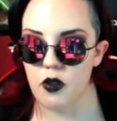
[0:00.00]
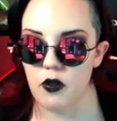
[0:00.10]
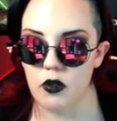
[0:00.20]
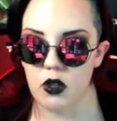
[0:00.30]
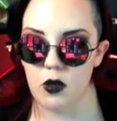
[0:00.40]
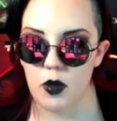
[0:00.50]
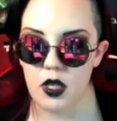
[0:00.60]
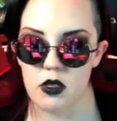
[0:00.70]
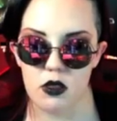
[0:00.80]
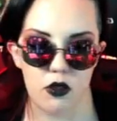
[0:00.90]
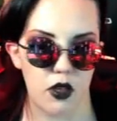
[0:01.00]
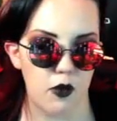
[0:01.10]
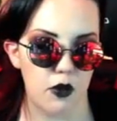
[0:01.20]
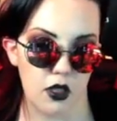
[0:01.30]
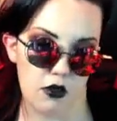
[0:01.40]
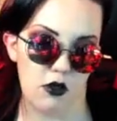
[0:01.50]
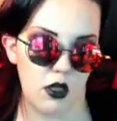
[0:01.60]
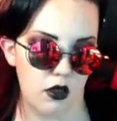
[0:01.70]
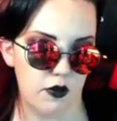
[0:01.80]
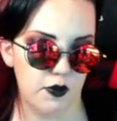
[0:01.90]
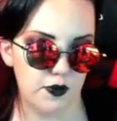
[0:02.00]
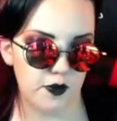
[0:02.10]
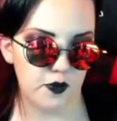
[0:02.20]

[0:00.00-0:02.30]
if you ever look at my Instagram, look, you know.